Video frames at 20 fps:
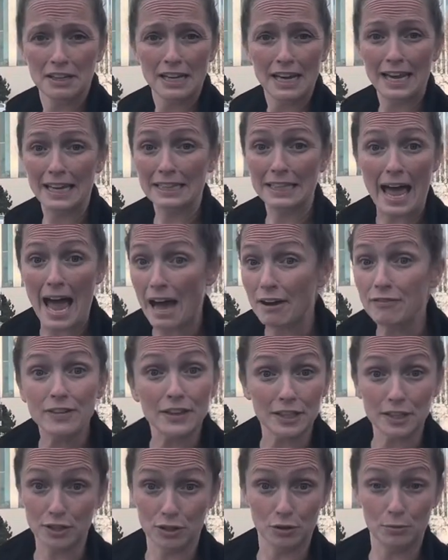and laugh
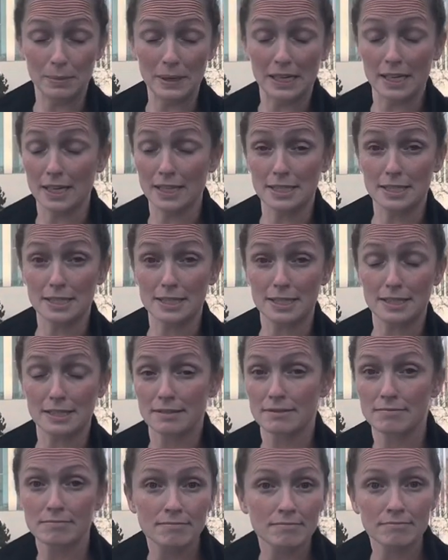at you because
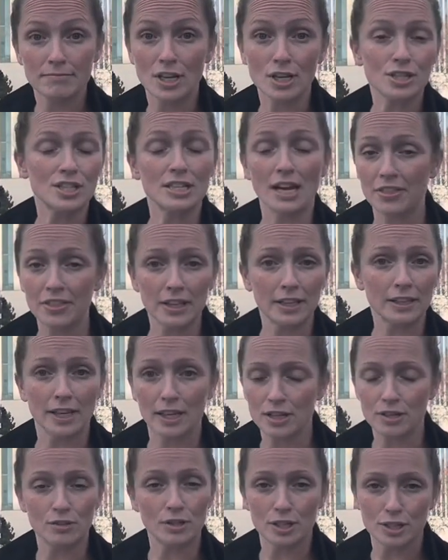there's nothing that
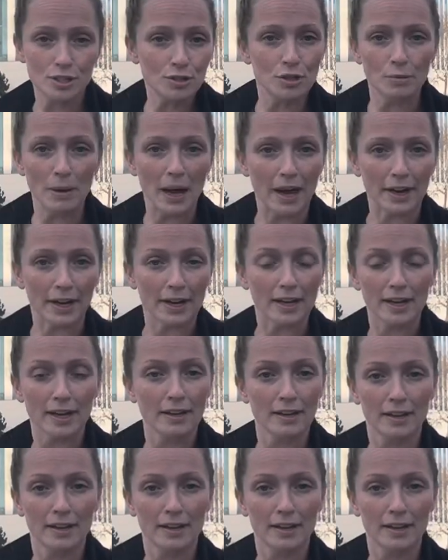you can do about it.